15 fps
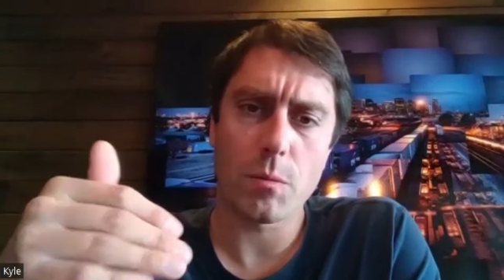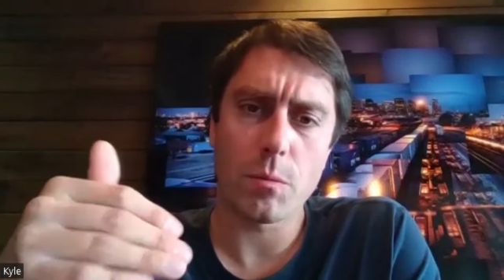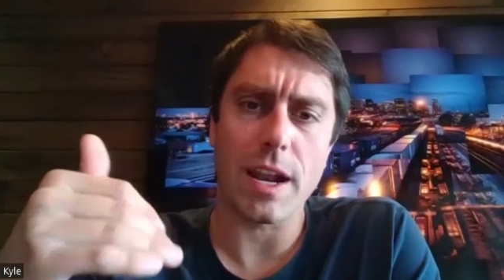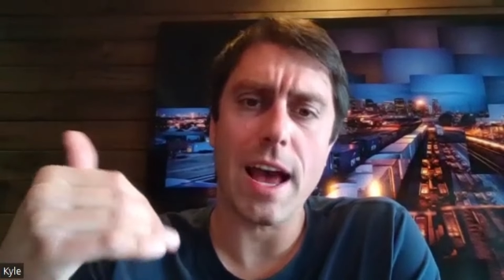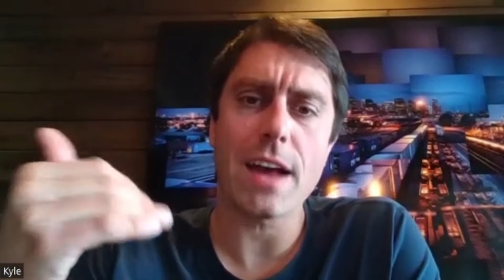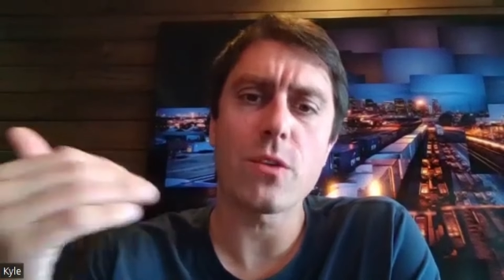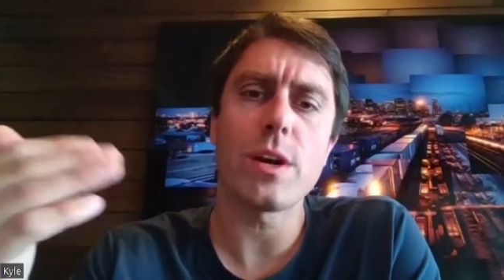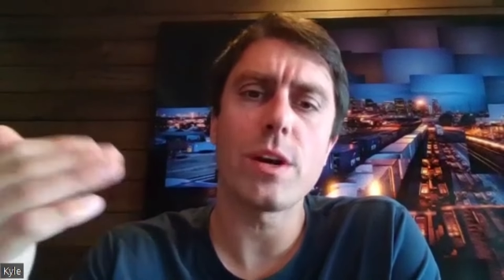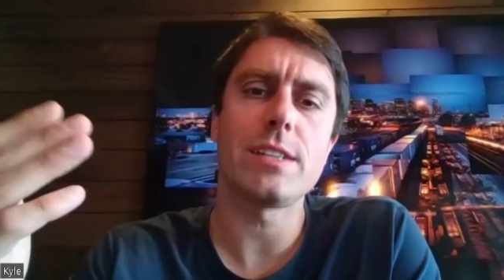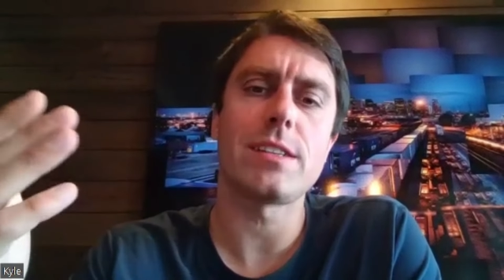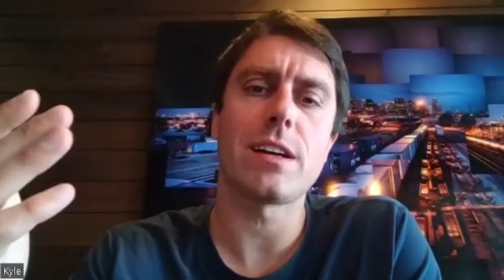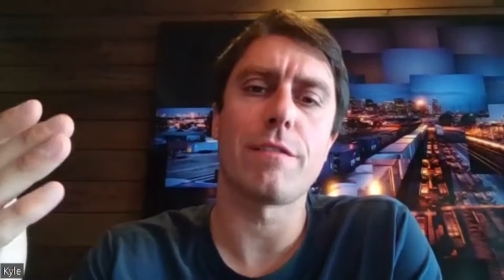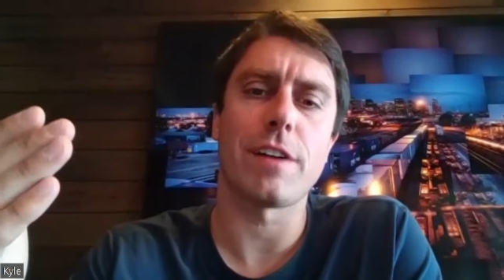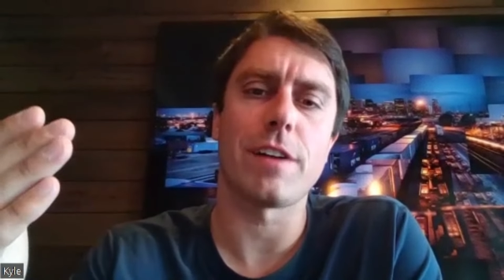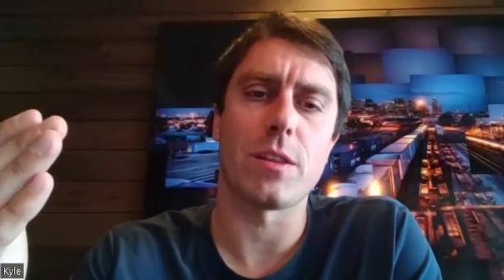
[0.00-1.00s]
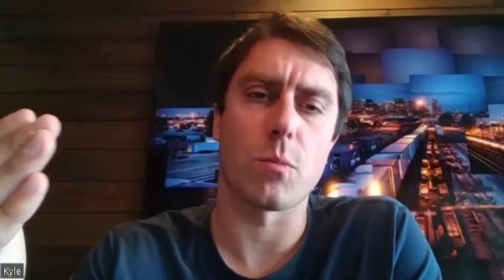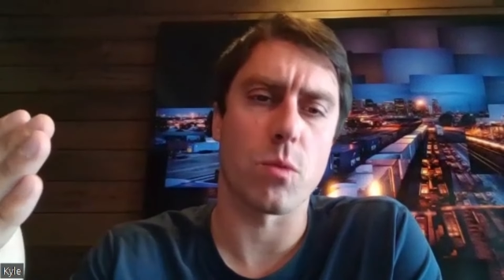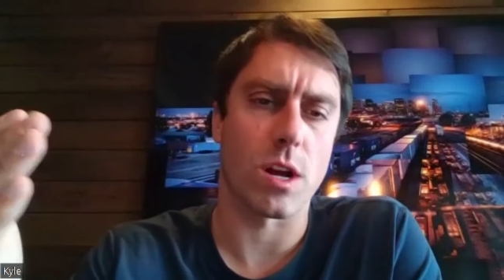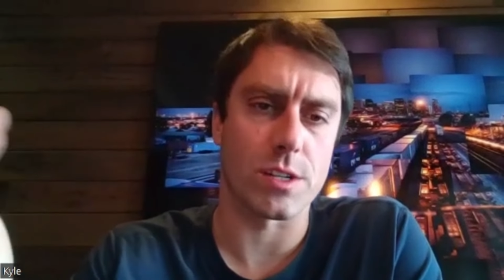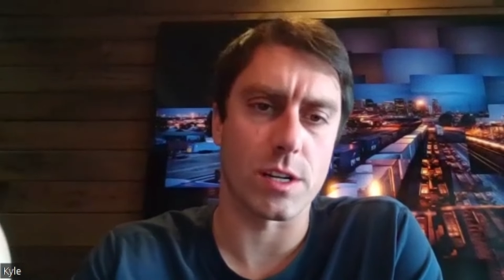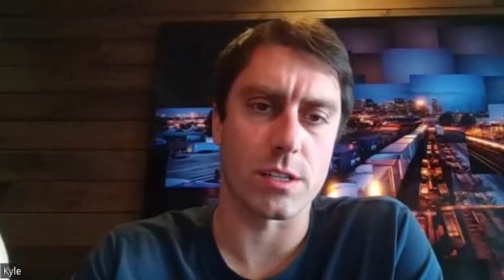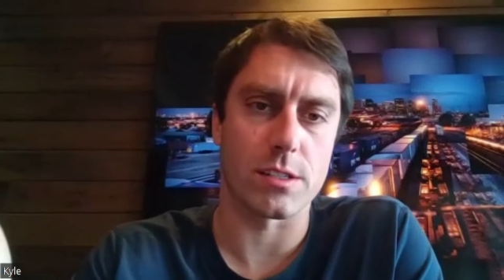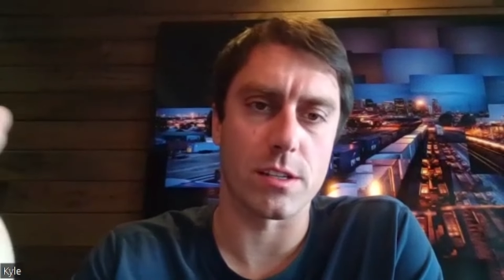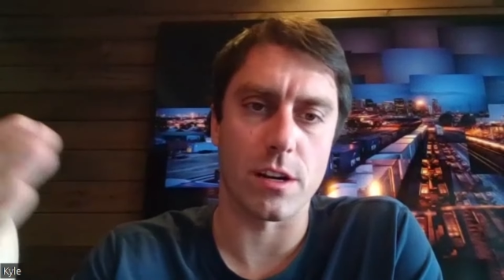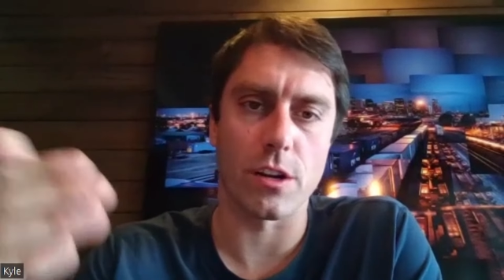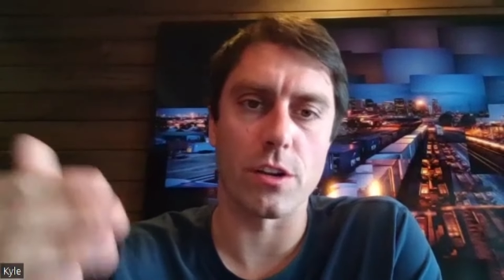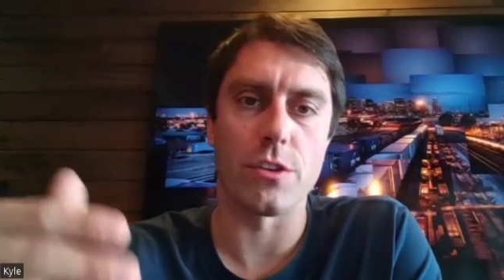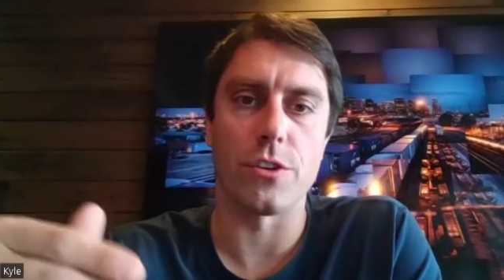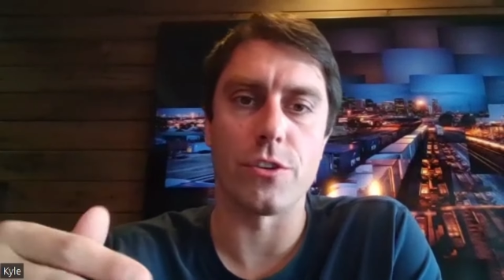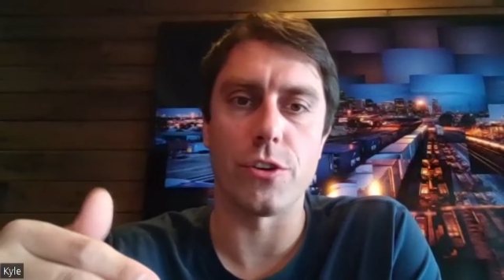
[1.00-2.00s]
But how do we identify the projects
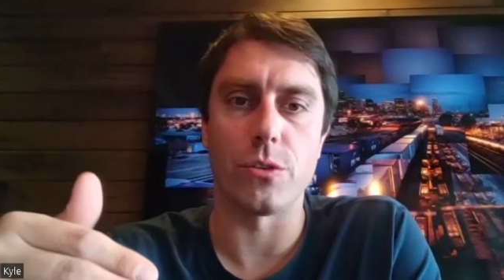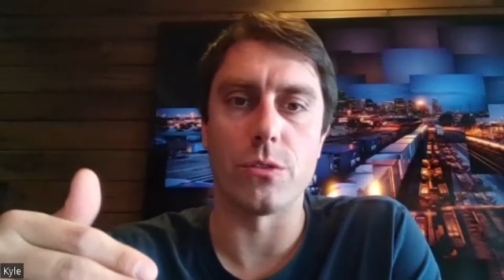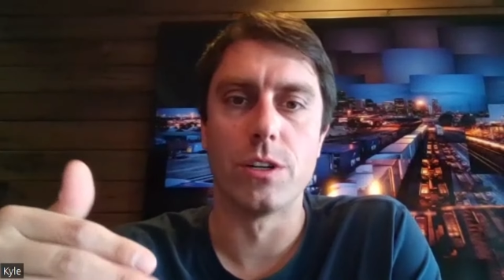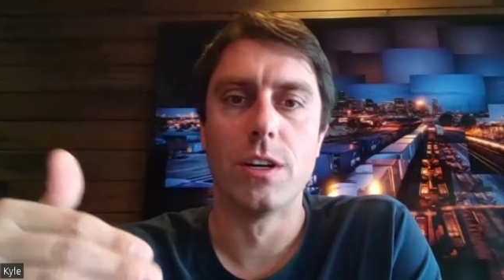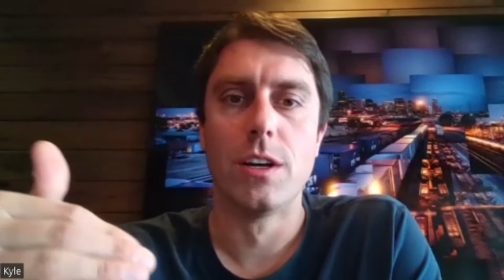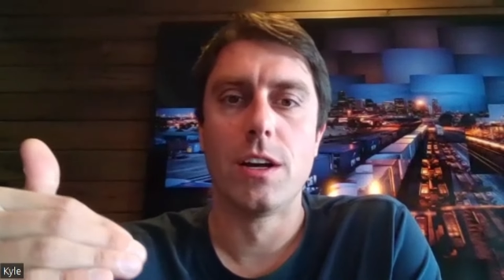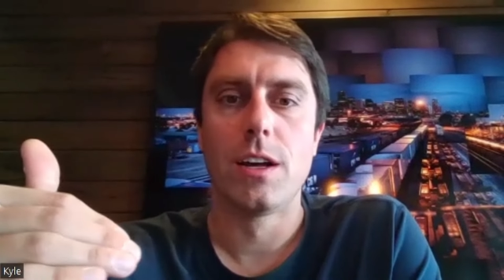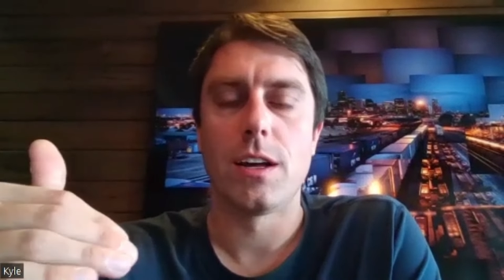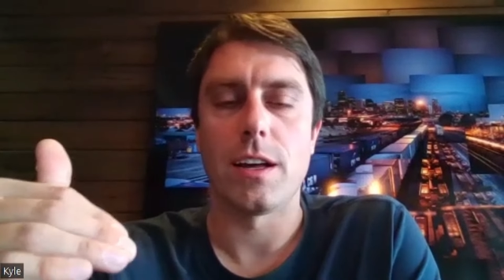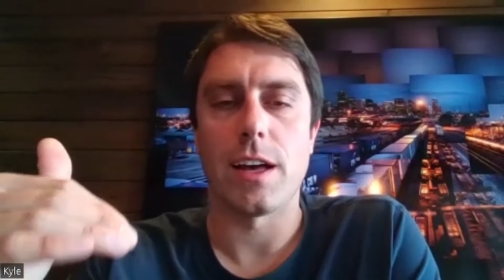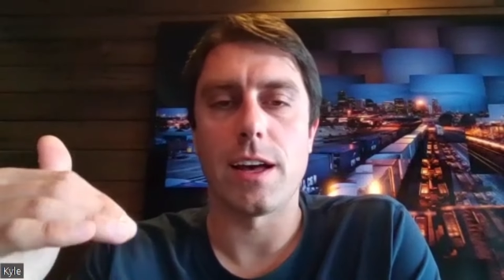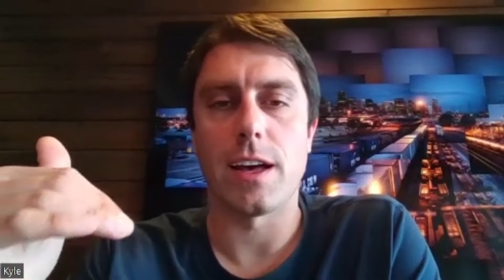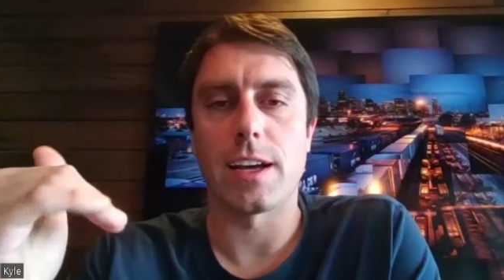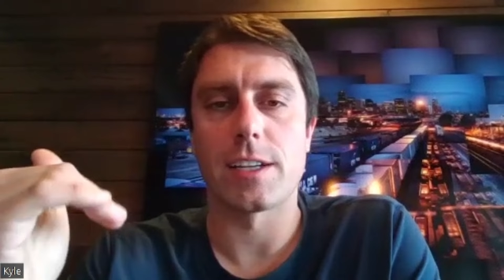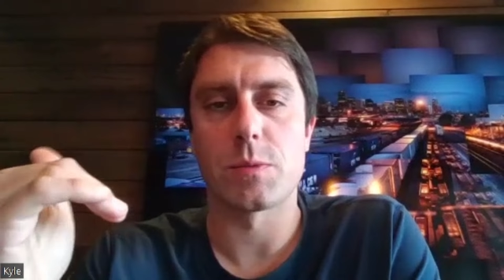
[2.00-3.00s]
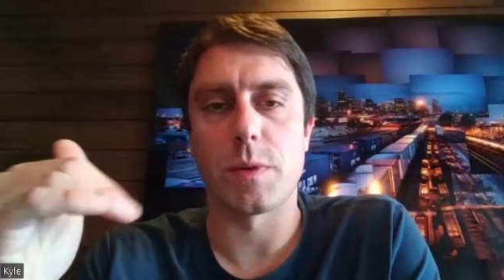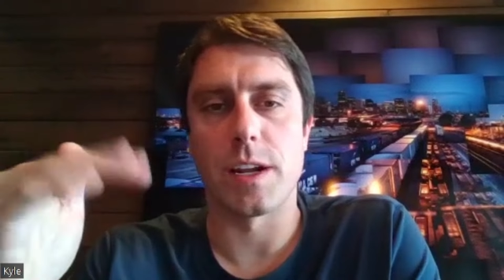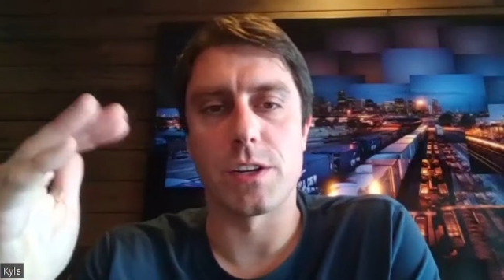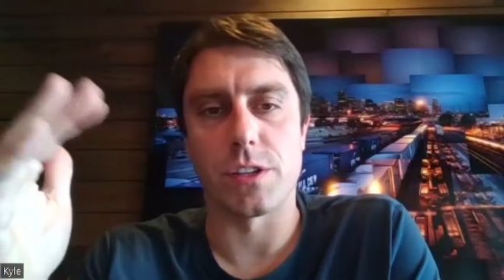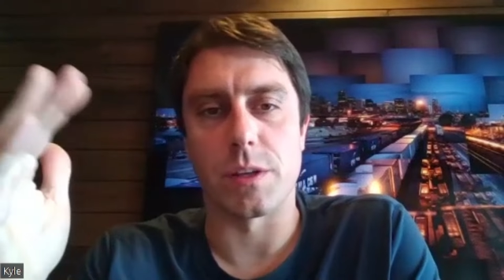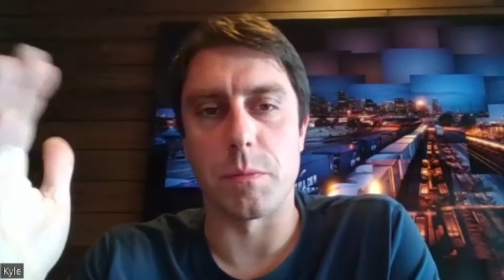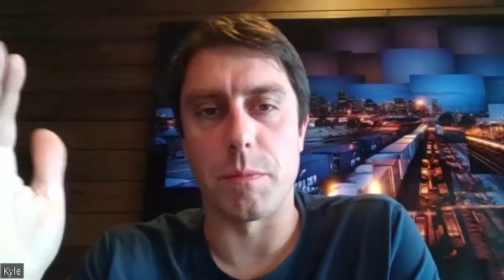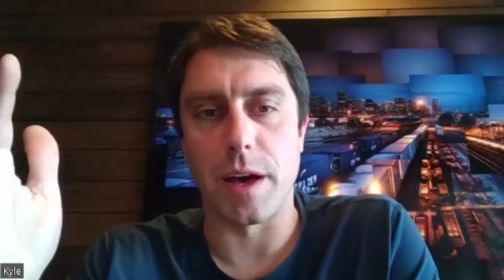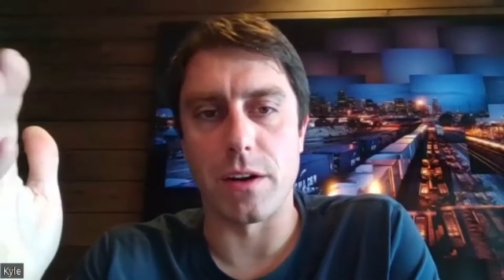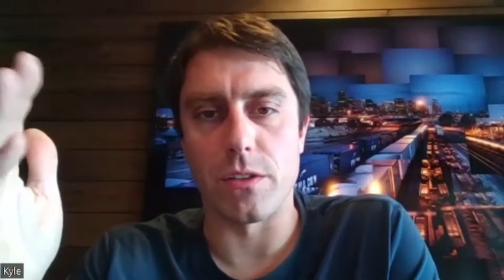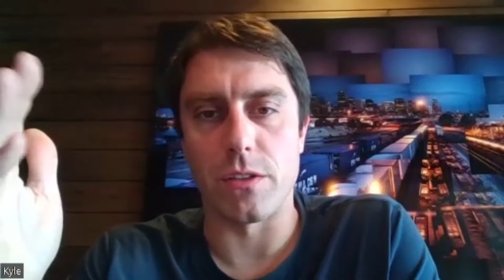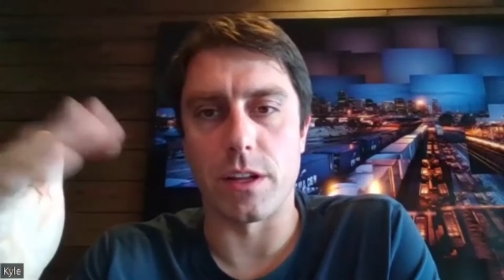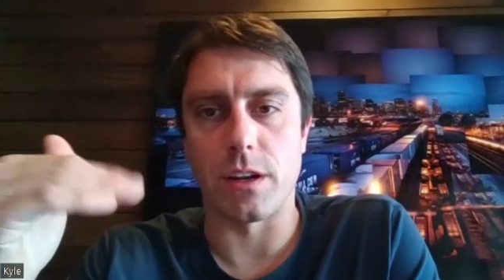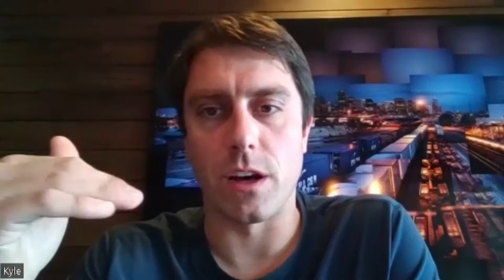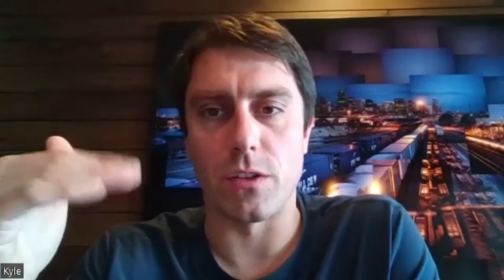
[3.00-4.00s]
that do exponentially
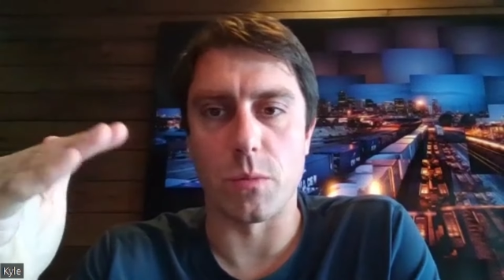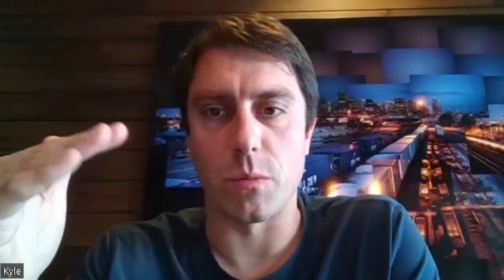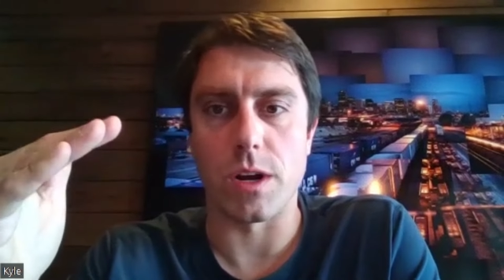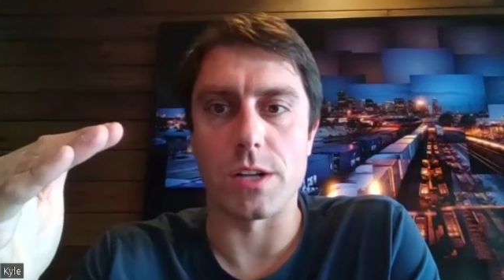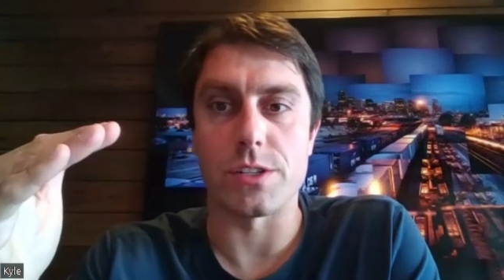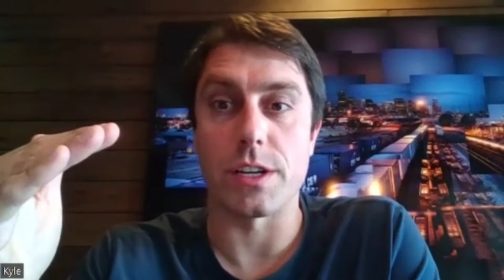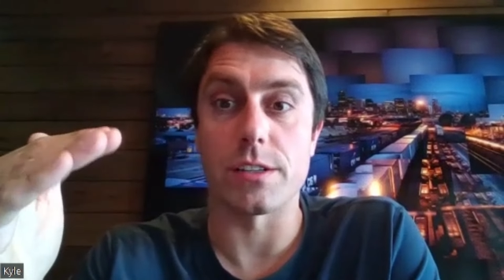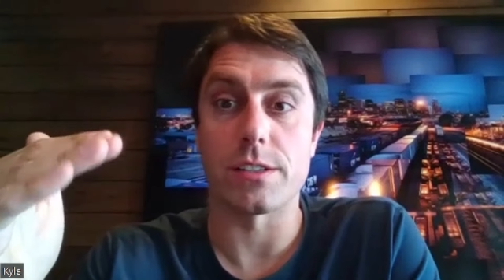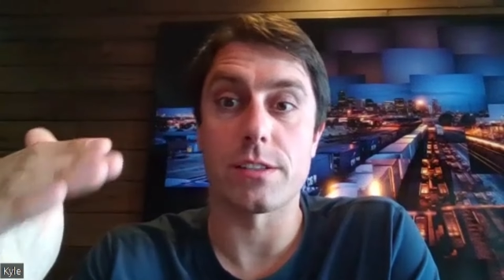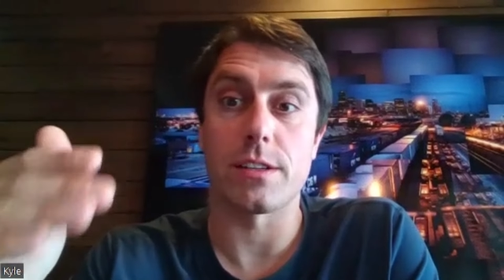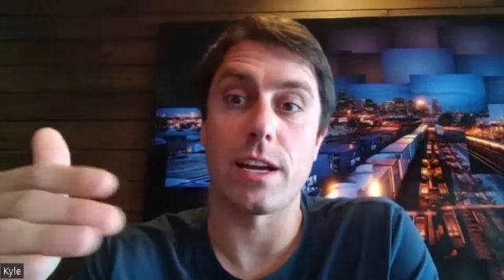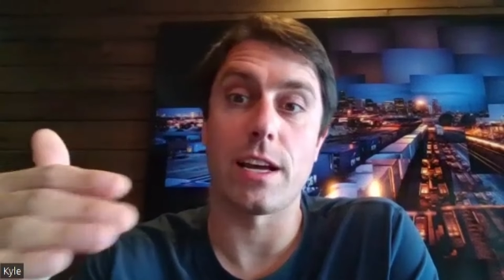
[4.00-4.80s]
better than other projects?